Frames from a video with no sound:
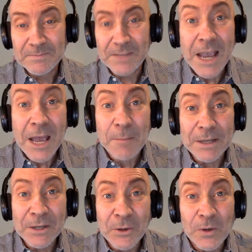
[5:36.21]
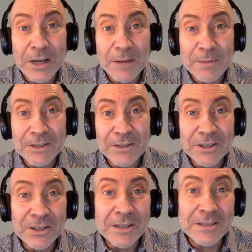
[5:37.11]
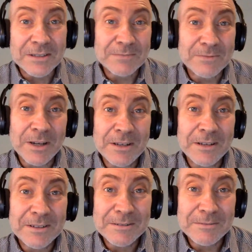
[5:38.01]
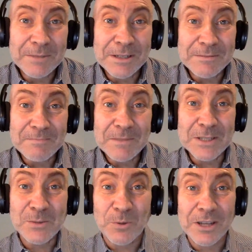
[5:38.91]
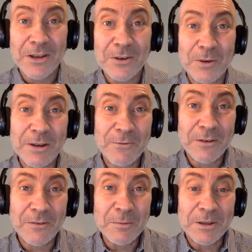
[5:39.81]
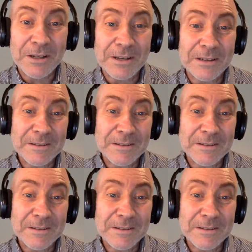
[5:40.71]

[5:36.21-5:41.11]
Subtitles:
Yeah, Bitcoin. I mean, look at this, right? I mean, it's worked out great for everybody.